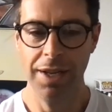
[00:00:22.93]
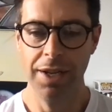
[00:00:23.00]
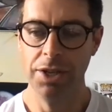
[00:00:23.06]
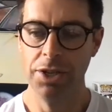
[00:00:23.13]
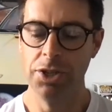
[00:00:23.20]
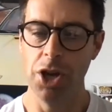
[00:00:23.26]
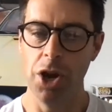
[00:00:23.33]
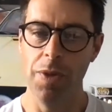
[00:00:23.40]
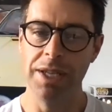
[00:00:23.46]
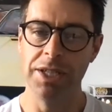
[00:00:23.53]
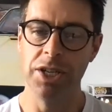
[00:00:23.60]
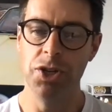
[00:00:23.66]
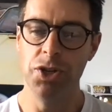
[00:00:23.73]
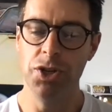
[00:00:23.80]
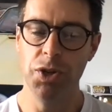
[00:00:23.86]
So there's a
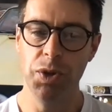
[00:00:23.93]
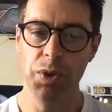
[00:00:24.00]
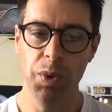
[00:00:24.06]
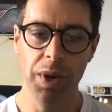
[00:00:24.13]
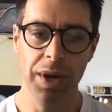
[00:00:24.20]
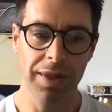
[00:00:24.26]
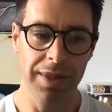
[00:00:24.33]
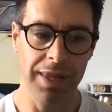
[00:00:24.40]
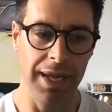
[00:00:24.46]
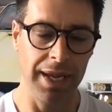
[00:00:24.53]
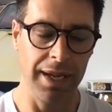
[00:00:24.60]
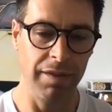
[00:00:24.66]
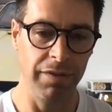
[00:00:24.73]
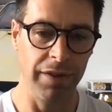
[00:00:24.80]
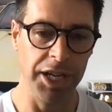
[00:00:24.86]
new thing
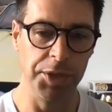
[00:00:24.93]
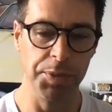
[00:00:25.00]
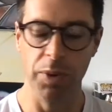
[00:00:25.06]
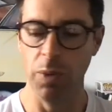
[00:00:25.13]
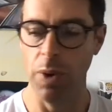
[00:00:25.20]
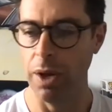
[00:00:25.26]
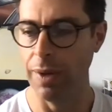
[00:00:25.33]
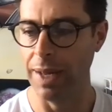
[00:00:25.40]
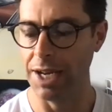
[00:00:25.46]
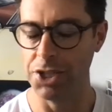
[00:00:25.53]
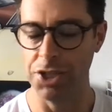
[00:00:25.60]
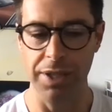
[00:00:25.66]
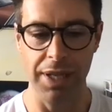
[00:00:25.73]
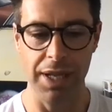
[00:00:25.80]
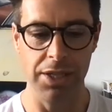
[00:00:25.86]
in Facebook. Well,
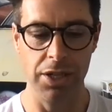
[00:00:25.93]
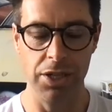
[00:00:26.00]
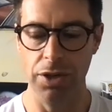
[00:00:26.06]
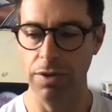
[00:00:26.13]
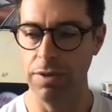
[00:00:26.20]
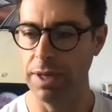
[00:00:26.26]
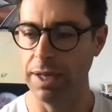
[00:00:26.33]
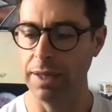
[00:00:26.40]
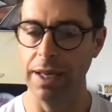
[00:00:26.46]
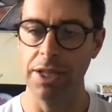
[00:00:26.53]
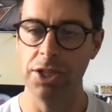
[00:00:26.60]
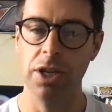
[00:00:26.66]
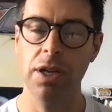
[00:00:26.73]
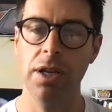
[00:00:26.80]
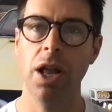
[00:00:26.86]
actually, there's a new thing.
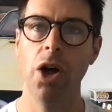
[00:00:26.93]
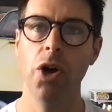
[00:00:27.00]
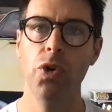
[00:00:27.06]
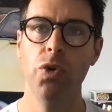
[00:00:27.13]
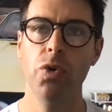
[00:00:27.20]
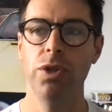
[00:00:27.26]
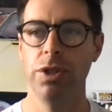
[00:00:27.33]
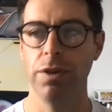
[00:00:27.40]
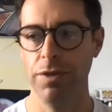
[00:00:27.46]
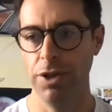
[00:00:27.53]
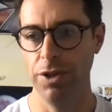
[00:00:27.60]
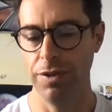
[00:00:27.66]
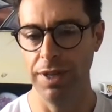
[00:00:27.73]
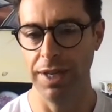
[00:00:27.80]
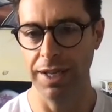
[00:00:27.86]
There's loads of new
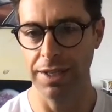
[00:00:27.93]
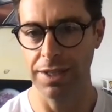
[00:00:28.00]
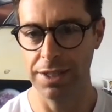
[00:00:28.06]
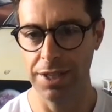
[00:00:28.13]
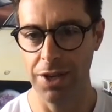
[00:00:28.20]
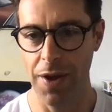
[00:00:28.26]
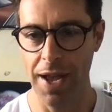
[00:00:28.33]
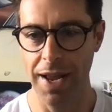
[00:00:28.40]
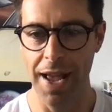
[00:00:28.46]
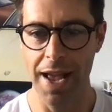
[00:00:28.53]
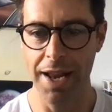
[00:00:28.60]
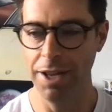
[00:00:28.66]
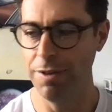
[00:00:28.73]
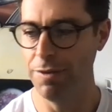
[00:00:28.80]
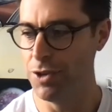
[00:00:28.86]
things. So
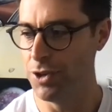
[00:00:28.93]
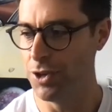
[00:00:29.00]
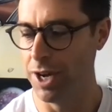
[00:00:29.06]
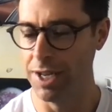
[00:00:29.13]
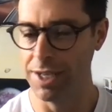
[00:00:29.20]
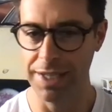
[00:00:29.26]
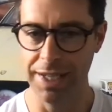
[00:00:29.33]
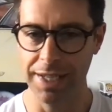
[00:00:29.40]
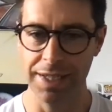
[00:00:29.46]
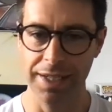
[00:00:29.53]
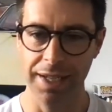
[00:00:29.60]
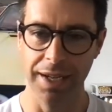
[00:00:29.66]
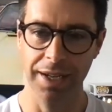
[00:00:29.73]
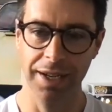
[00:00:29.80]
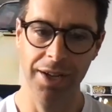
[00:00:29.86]
any of you guys
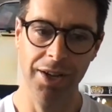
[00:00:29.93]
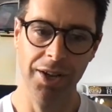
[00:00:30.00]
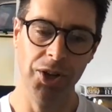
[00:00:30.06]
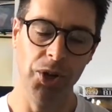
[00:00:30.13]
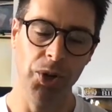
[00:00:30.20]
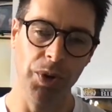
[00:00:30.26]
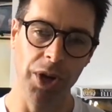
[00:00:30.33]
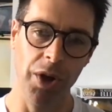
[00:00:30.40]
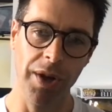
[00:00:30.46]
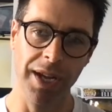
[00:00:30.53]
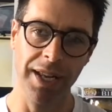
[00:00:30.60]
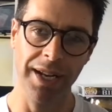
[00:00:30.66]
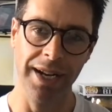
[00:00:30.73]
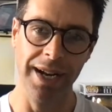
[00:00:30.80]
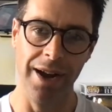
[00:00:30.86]
listening who are going
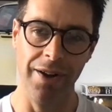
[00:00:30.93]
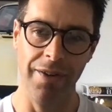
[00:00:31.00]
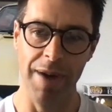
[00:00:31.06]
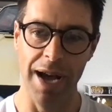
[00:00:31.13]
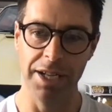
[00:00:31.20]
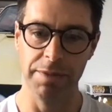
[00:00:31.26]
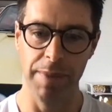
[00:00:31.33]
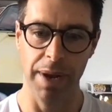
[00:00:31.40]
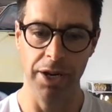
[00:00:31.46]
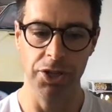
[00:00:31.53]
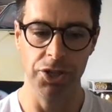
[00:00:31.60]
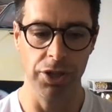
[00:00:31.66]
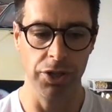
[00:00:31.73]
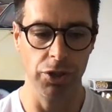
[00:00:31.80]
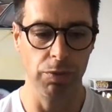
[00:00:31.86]
in and out of Ads
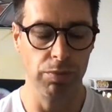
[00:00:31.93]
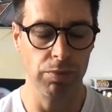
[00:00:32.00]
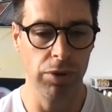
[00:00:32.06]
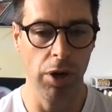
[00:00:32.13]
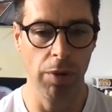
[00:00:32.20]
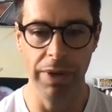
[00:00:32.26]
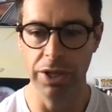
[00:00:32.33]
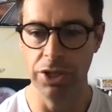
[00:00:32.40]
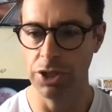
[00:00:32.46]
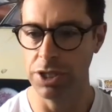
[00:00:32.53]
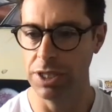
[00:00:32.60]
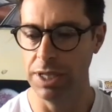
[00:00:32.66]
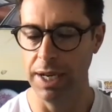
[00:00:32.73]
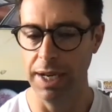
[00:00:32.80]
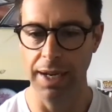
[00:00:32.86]
Manager, you're probably just
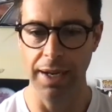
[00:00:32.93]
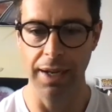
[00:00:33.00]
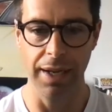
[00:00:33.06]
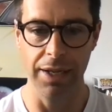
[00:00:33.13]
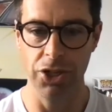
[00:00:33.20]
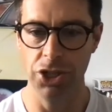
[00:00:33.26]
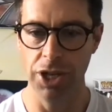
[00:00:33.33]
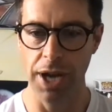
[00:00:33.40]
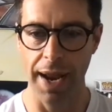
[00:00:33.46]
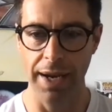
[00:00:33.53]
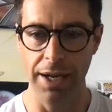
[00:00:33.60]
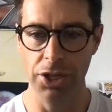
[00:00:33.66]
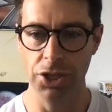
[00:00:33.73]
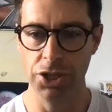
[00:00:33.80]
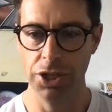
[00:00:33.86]
seeing it
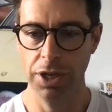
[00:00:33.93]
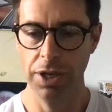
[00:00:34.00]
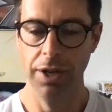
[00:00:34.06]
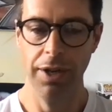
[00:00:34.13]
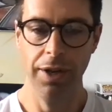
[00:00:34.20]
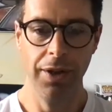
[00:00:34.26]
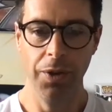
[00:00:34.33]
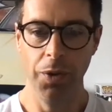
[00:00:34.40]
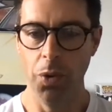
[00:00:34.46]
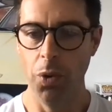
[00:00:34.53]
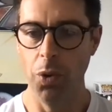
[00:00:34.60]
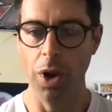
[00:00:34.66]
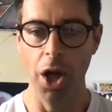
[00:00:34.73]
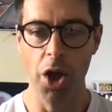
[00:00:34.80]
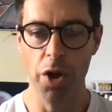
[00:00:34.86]
change
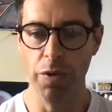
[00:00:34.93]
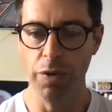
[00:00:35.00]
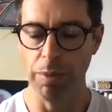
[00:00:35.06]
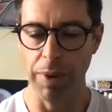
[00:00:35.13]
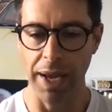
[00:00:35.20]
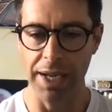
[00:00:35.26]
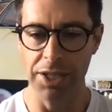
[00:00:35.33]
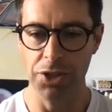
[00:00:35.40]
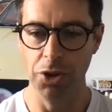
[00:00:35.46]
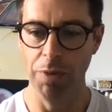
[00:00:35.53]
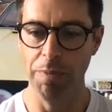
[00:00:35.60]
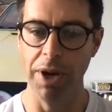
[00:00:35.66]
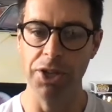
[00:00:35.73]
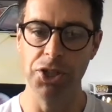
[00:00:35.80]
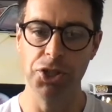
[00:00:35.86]
all over the place, not
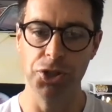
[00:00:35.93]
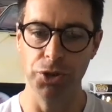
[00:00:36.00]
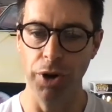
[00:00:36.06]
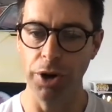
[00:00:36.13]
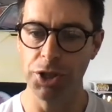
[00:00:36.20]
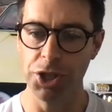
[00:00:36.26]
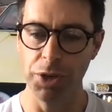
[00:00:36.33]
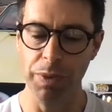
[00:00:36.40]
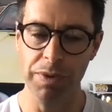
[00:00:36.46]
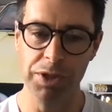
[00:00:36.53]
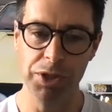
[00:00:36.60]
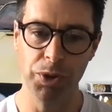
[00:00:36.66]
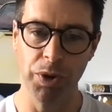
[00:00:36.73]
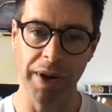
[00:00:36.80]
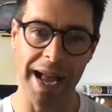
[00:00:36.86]
by structure. We've
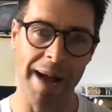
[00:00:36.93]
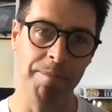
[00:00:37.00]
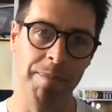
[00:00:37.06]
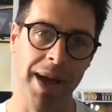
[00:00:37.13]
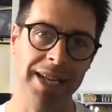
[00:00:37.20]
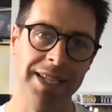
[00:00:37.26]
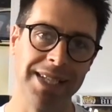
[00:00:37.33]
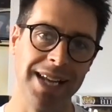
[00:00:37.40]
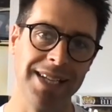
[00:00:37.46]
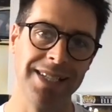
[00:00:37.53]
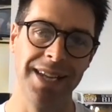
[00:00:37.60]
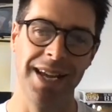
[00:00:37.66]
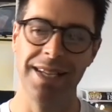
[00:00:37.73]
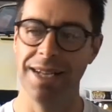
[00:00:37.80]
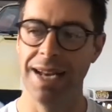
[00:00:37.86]
still got campaigns, ad
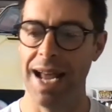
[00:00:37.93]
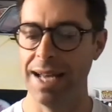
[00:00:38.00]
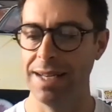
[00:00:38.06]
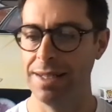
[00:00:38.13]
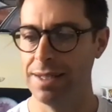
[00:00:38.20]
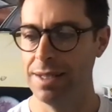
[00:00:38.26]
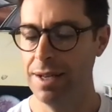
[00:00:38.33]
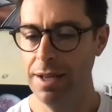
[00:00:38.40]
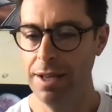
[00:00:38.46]
sets, and ads.